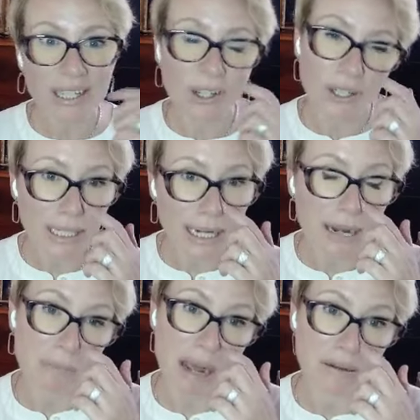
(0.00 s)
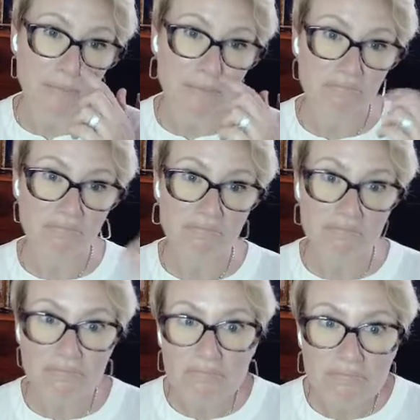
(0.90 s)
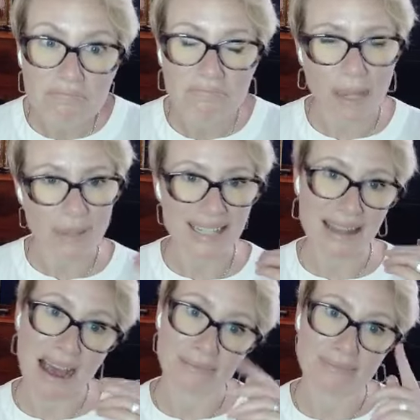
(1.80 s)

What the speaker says: couldn't get out of bed. Maybe it's that.